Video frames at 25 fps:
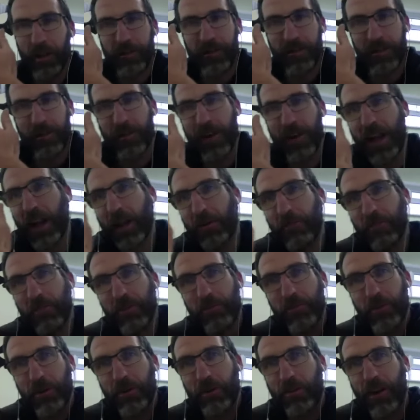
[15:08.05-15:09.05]
develop
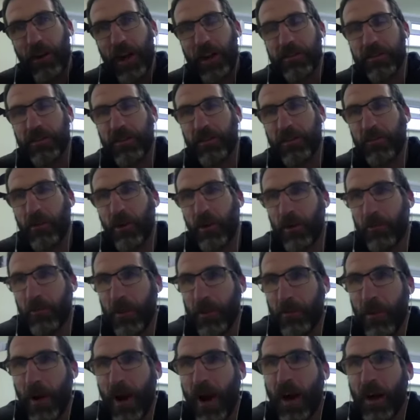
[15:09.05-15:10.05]
and progress and want to be
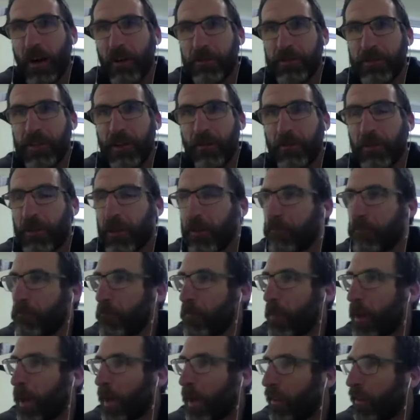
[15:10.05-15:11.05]
part of something
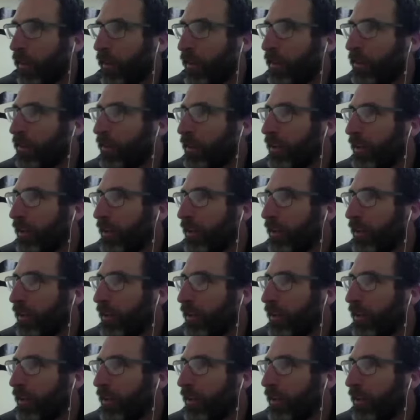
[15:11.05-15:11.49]
bigger than